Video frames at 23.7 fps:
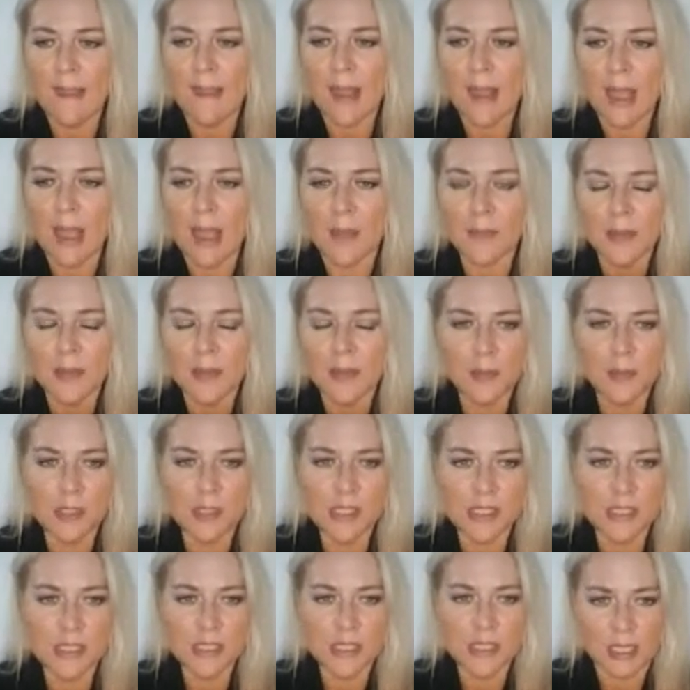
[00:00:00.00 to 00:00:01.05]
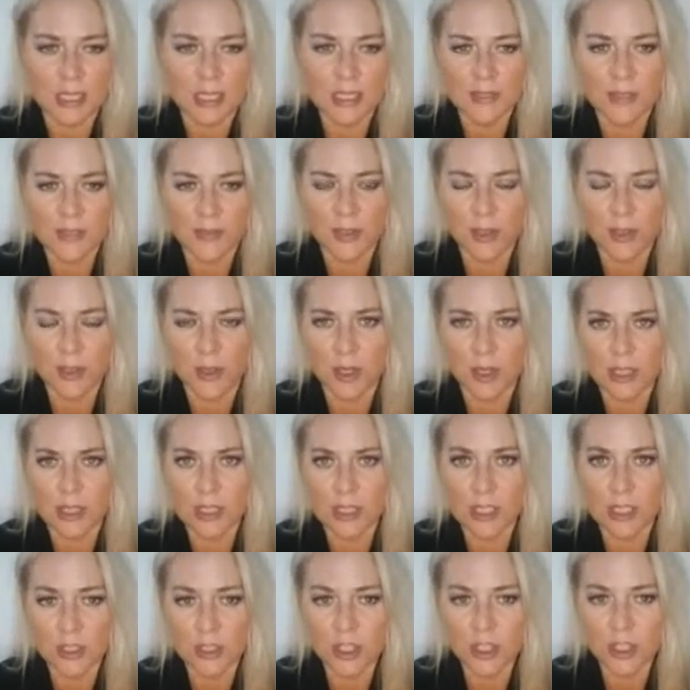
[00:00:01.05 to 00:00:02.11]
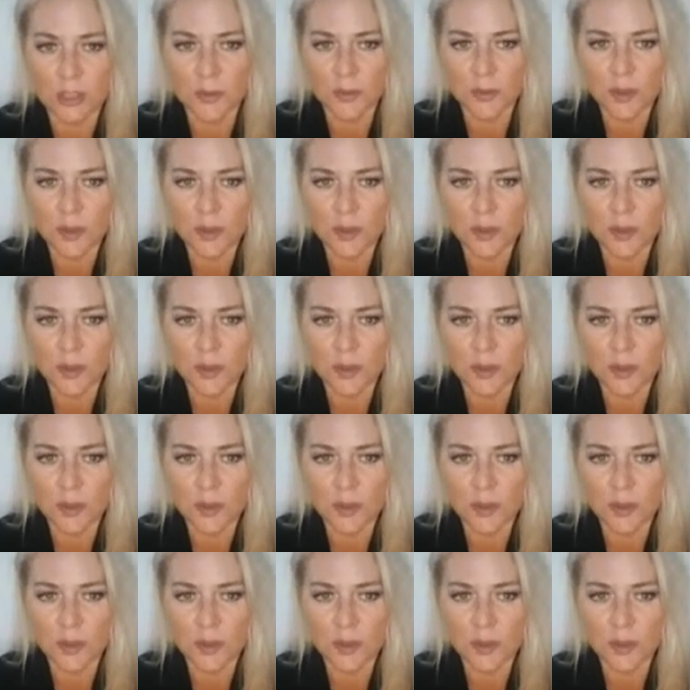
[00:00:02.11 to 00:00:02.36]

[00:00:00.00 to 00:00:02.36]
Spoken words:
number 6, if you're a leadership